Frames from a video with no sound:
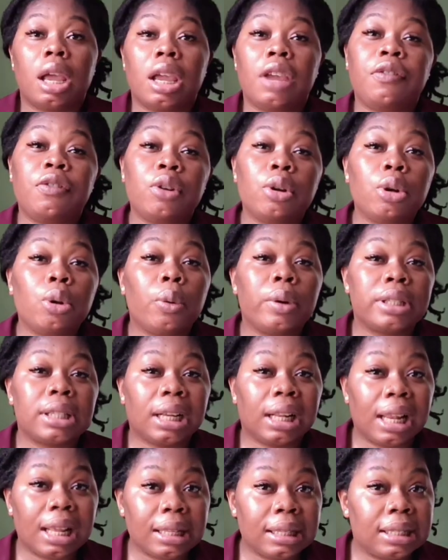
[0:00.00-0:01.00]
If you don't know what
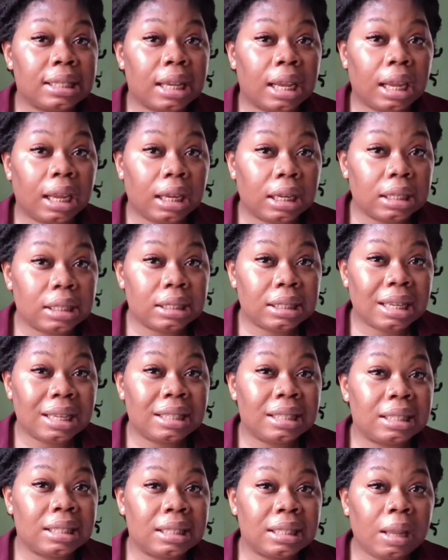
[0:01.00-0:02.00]
a cleanser is,
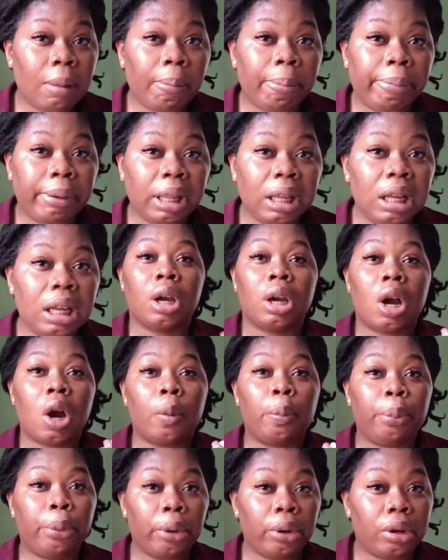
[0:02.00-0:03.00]
it's simply
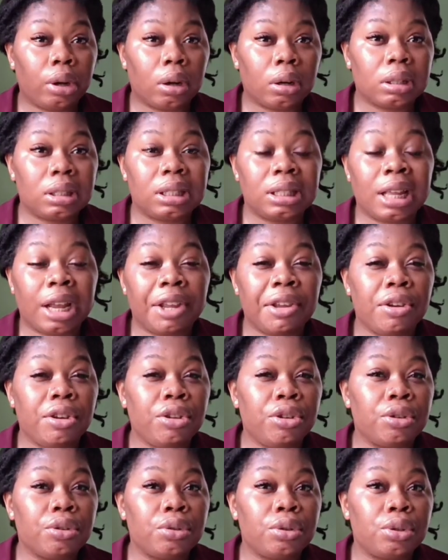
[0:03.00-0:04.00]
a product that you
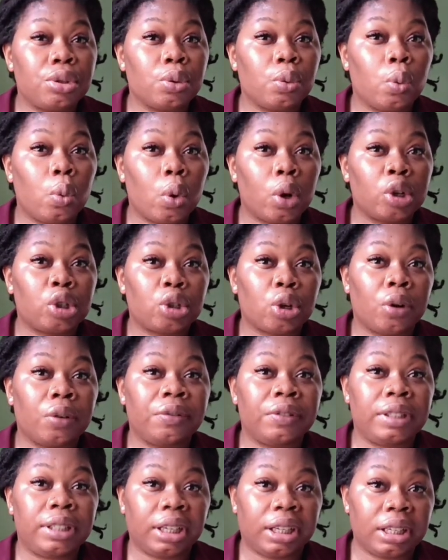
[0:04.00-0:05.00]
use to wash
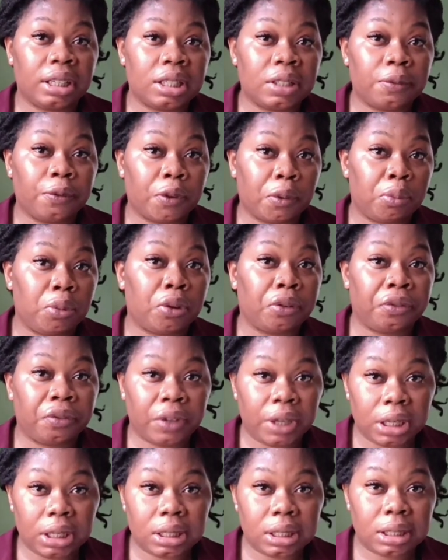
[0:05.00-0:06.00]
off dirt from your
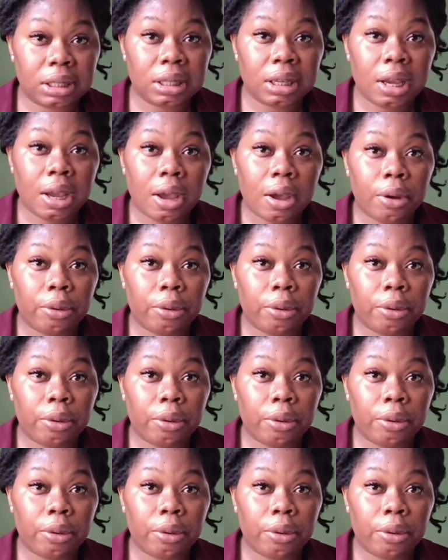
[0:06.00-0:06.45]
face.